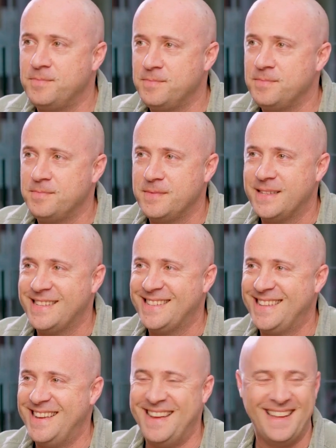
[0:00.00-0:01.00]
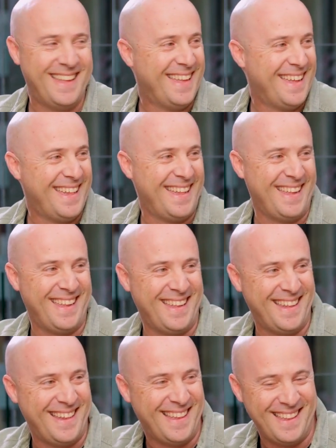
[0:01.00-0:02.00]

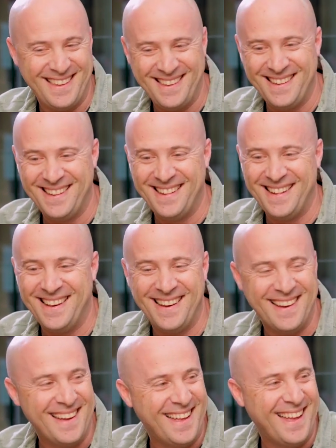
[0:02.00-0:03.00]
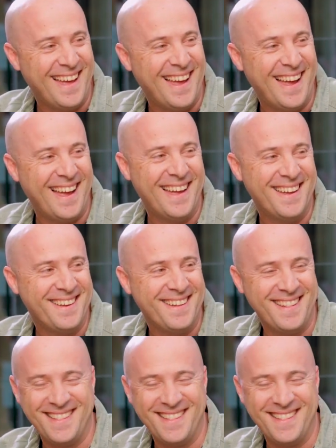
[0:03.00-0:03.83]
This person isn't speaking.